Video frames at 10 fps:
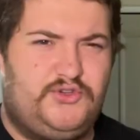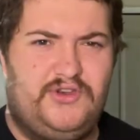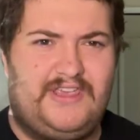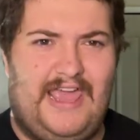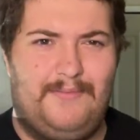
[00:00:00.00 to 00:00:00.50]
sort
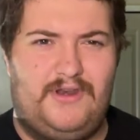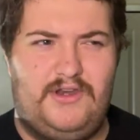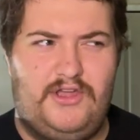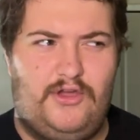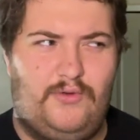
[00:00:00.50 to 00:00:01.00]
of came out of
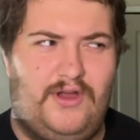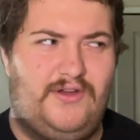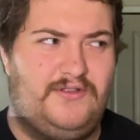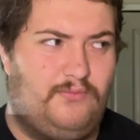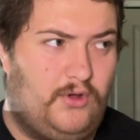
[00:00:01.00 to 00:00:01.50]
nowhere,
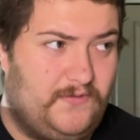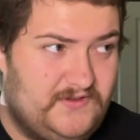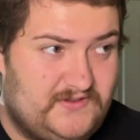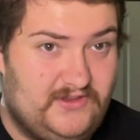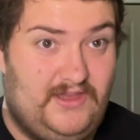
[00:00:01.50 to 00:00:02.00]
and
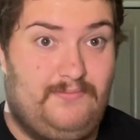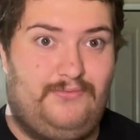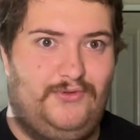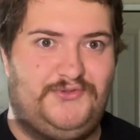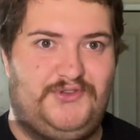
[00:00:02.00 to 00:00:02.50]
obviously
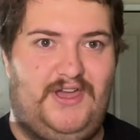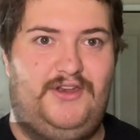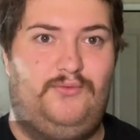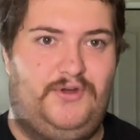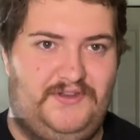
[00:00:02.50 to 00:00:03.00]

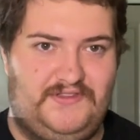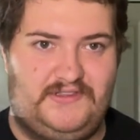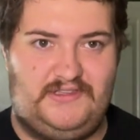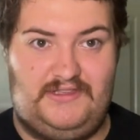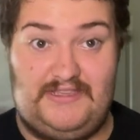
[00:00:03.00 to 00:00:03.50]
Luciano wanted
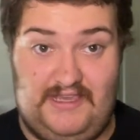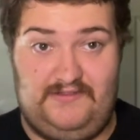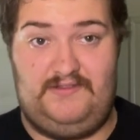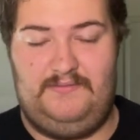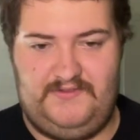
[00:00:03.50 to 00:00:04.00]
to
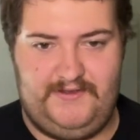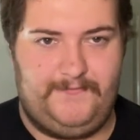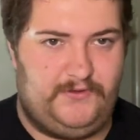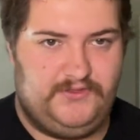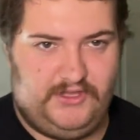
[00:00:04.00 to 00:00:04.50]
test
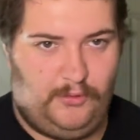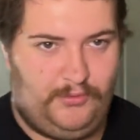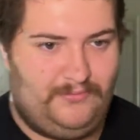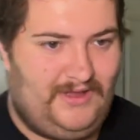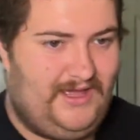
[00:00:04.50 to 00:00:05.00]
himself on the
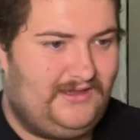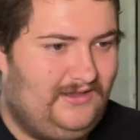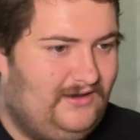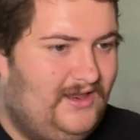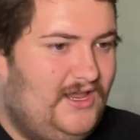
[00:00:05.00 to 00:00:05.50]
open
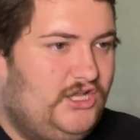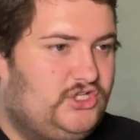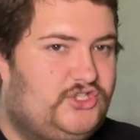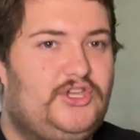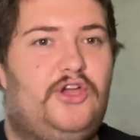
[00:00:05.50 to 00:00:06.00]
market,
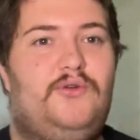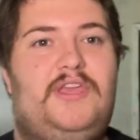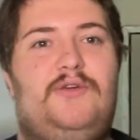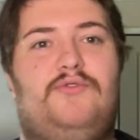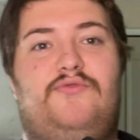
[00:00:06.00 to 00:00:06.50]
so
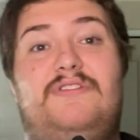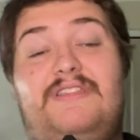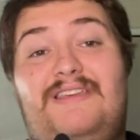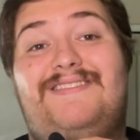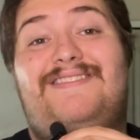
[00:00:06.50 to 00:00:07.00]
he would
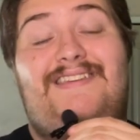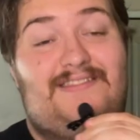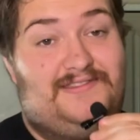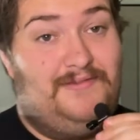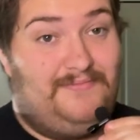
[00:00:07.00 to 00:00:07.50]
release
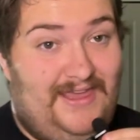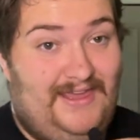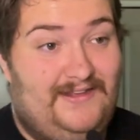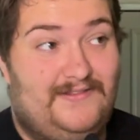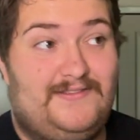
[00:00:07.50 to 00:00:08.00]
his
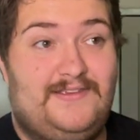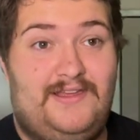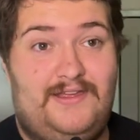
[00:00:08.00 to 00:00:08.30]
demands.